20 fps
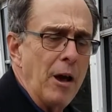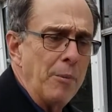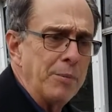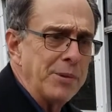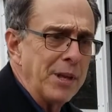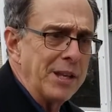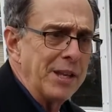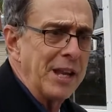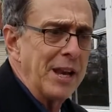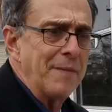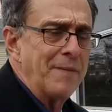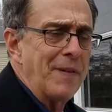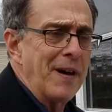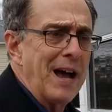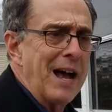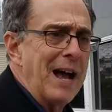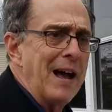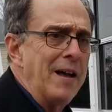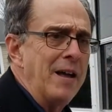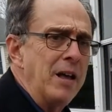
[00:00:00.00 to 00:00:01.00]

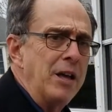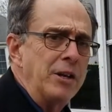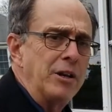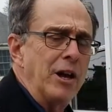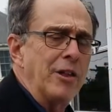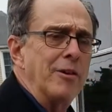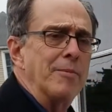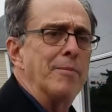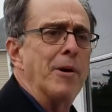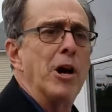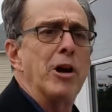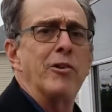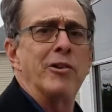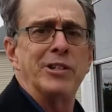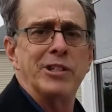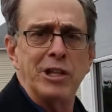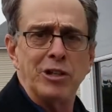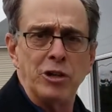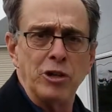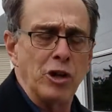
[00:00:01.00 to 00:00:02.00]
identify to other
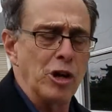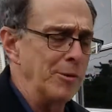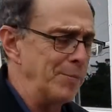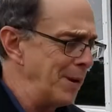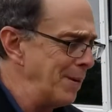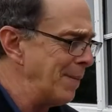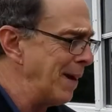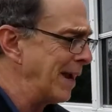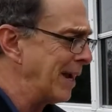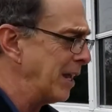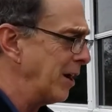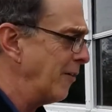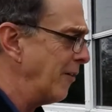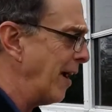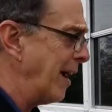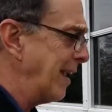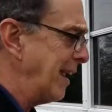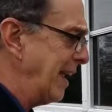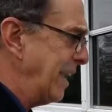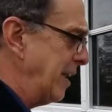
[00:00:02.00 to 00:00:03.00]
motorists that you're going to be making a
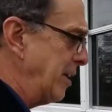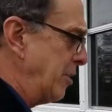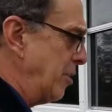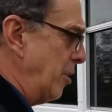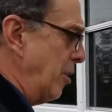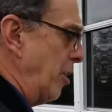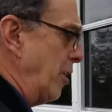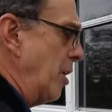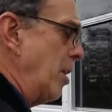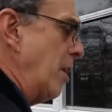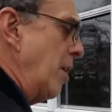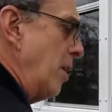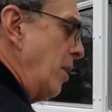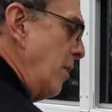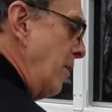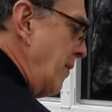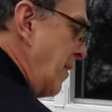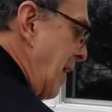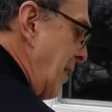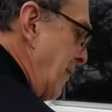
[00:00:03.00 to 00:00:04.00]
right-hand turn. You've got